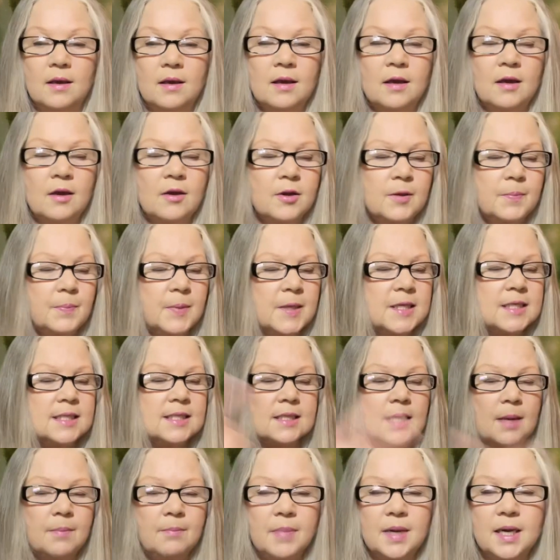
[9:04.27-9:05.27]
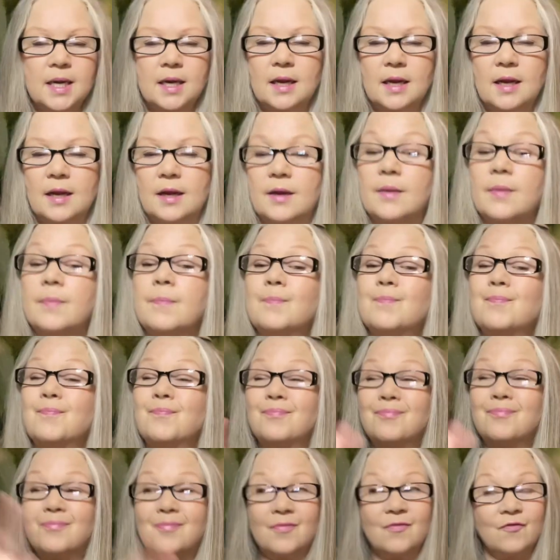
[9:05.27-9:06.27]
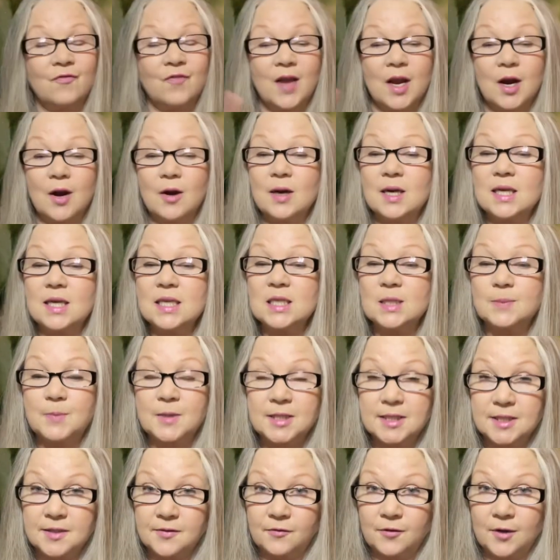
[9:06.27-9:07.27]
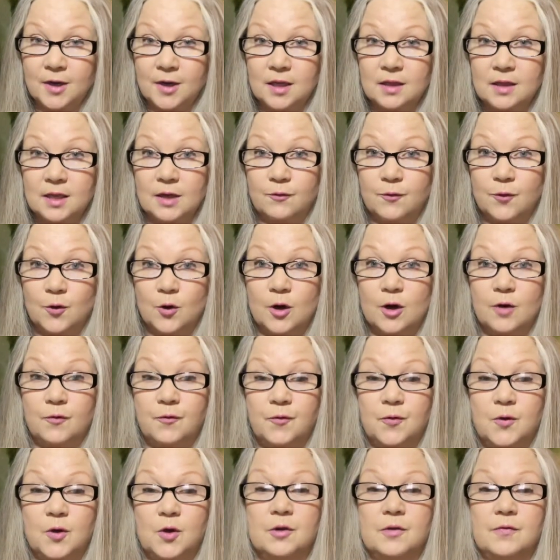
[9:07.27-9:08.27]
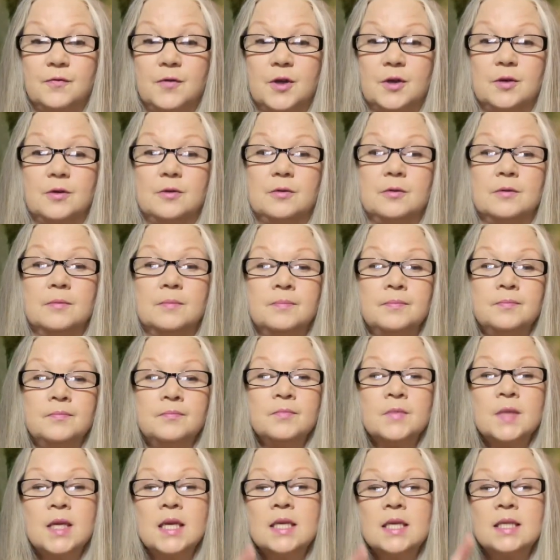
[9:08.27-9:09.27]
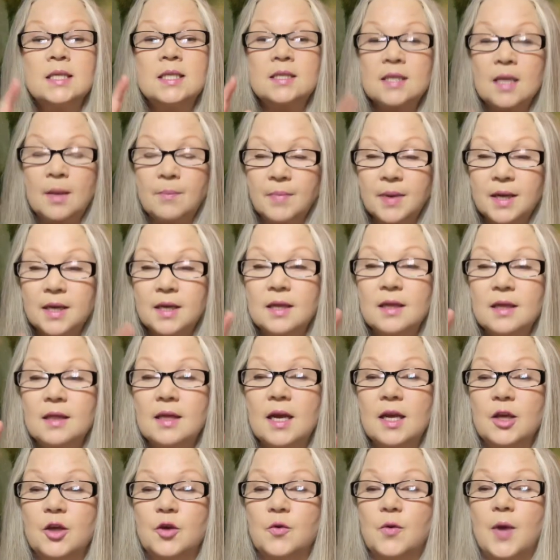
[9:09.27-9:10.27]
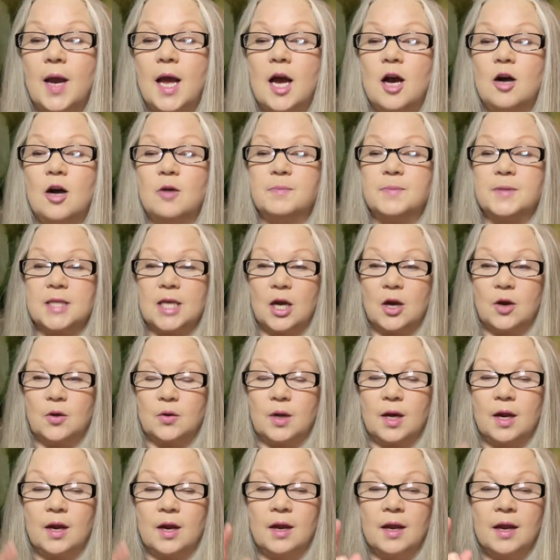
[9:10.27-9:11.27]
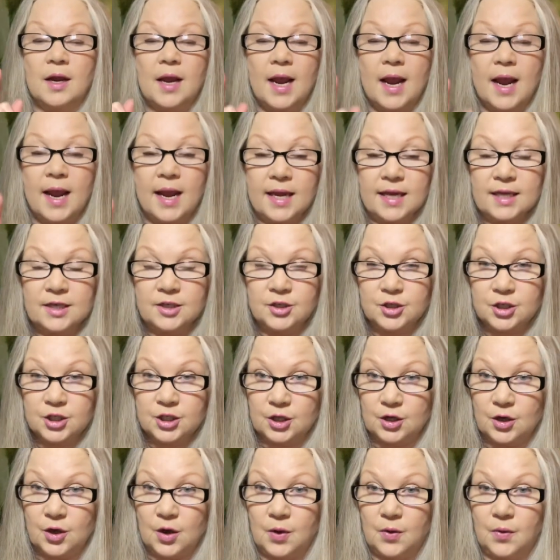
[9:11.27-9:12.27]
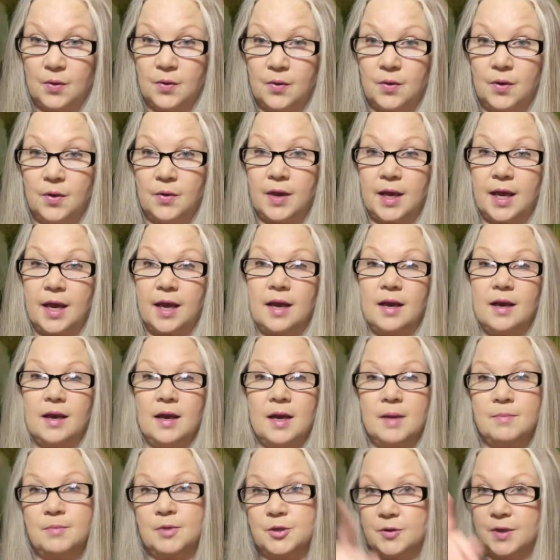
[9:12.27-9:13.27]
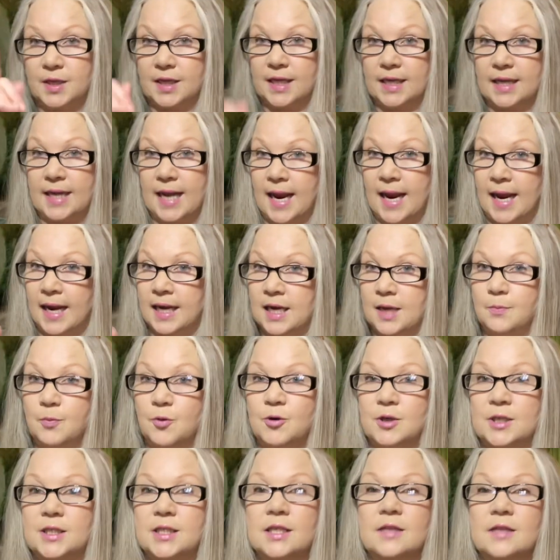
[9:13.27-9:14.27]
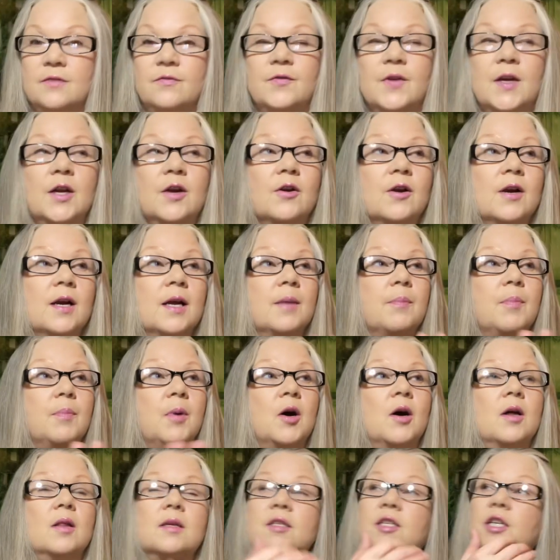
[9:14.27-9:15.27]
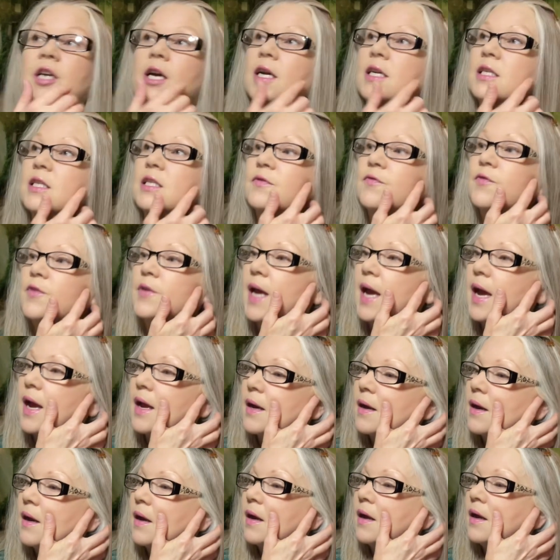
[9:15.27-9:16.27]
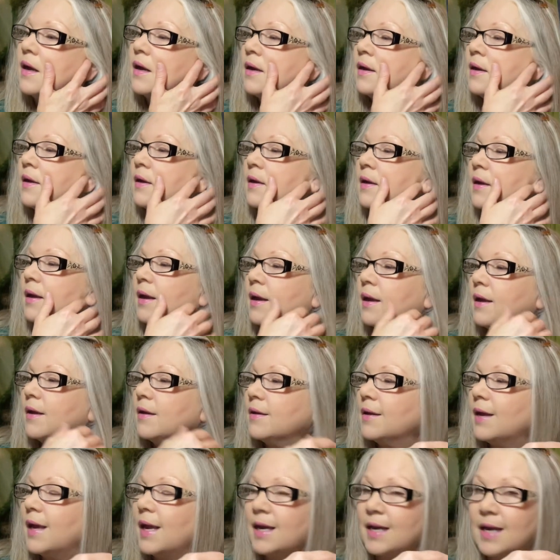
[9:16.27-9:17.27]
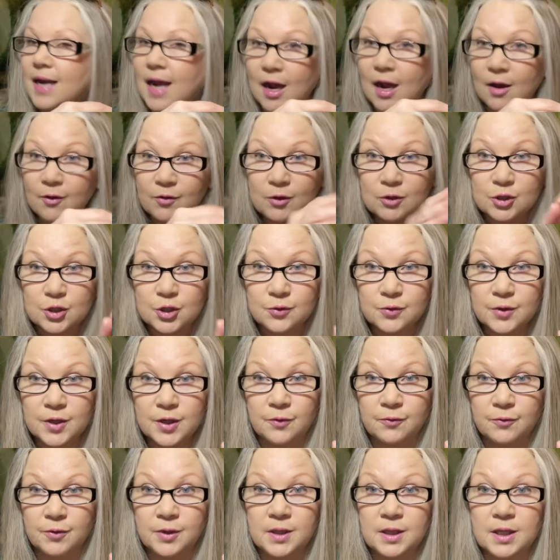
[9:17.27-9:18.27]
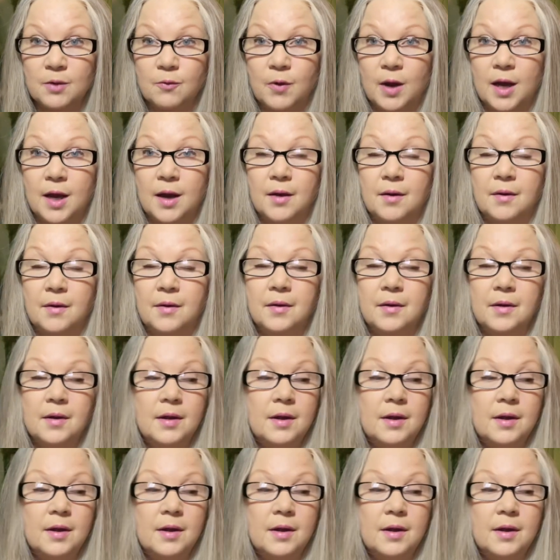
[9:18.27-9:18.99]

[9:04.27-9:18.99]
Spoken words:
It could be somebody very specifically for a few of you. Somebody that you helped out ages ago, okay? I'm doing the nanny pointing finger. I apologize for that. And now they're doing really well.